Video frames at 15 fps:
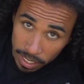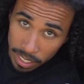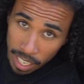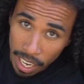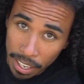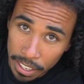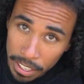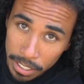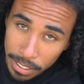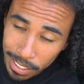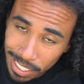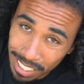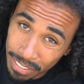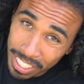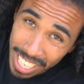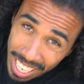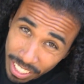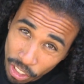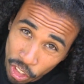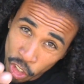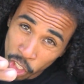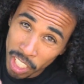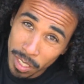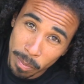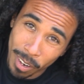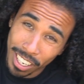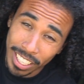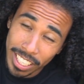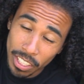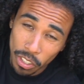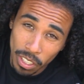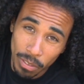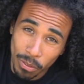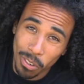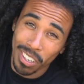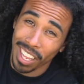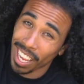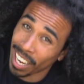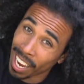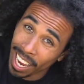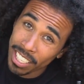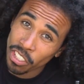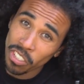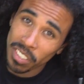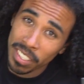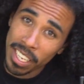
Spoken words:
up, dudes? If you guys just bought an E34 like I just